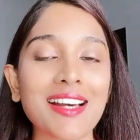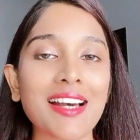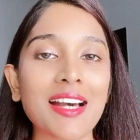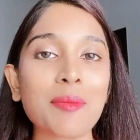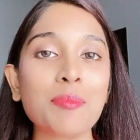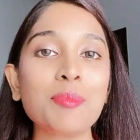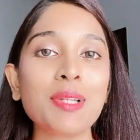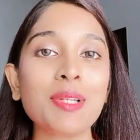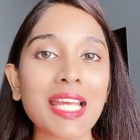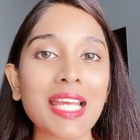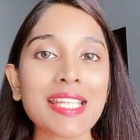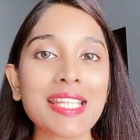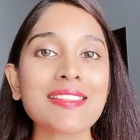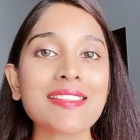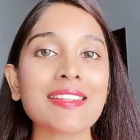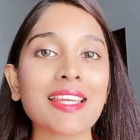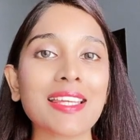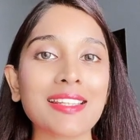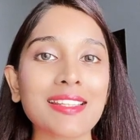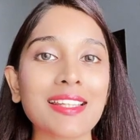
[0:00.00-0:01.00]
a
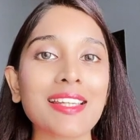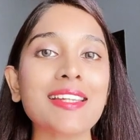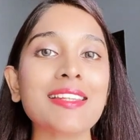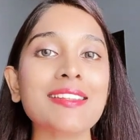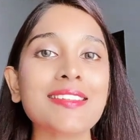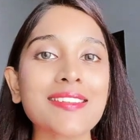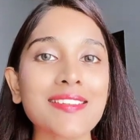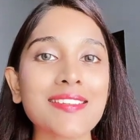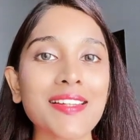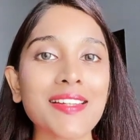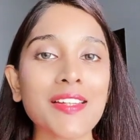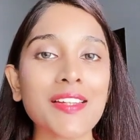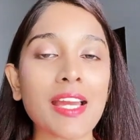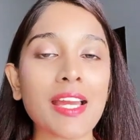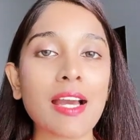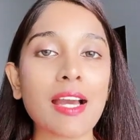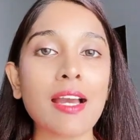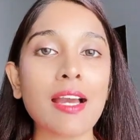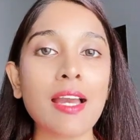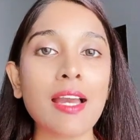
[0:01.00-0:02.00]
place in
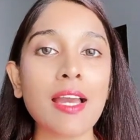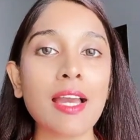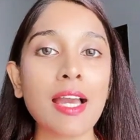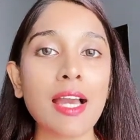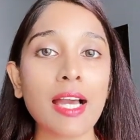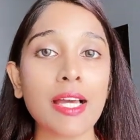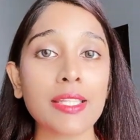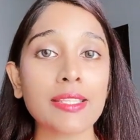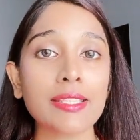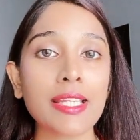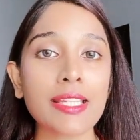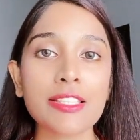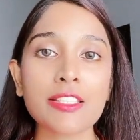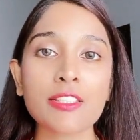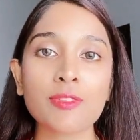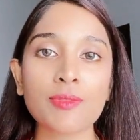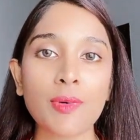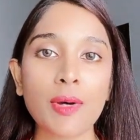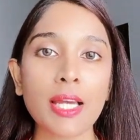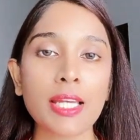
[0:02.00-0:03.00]
Syria, and
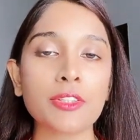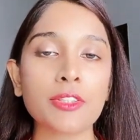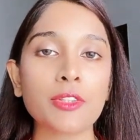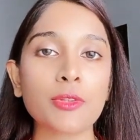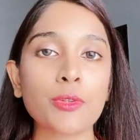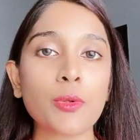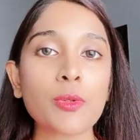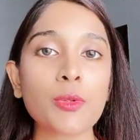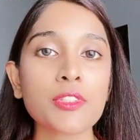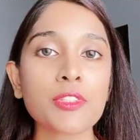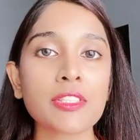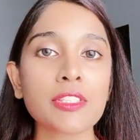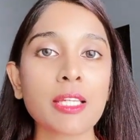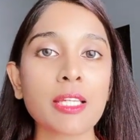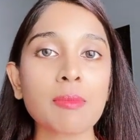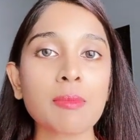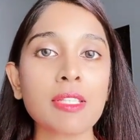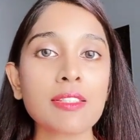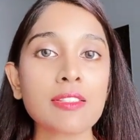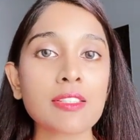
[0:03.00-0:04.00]
that's why the rose
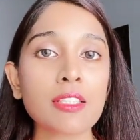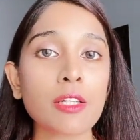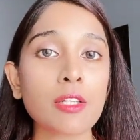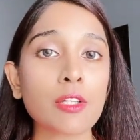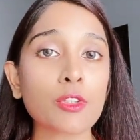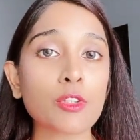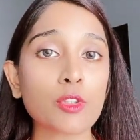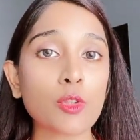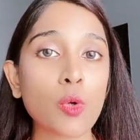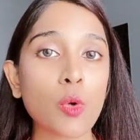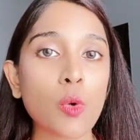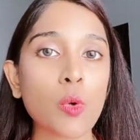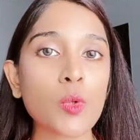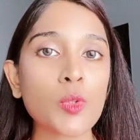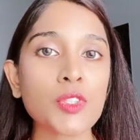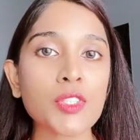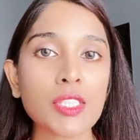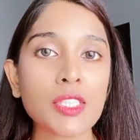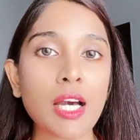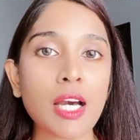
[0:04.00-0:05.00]
name is
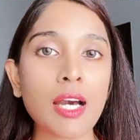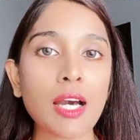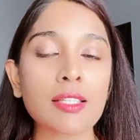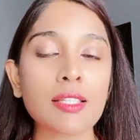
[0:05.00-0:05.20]
Rosa